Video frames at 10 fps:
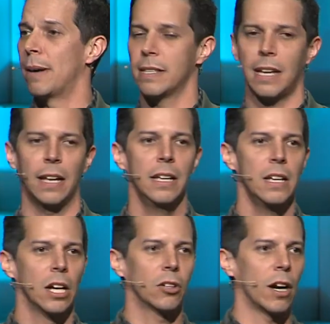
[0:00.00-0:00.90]
I sat
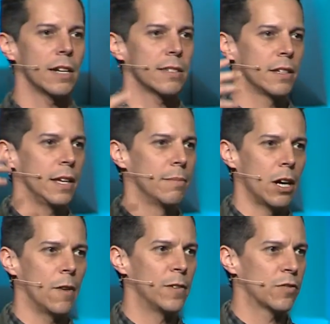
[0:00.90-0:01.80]
across in my
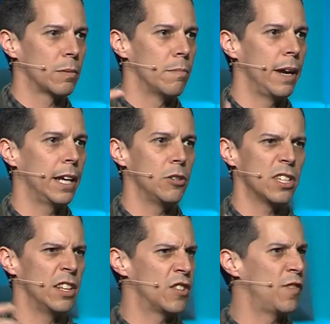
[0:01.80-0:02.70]
office from a man who's
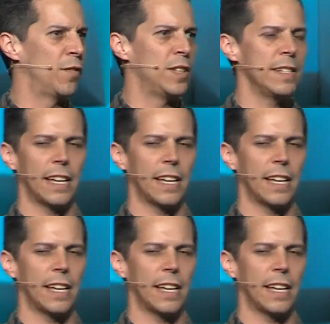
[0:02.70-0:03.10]
in his 50s,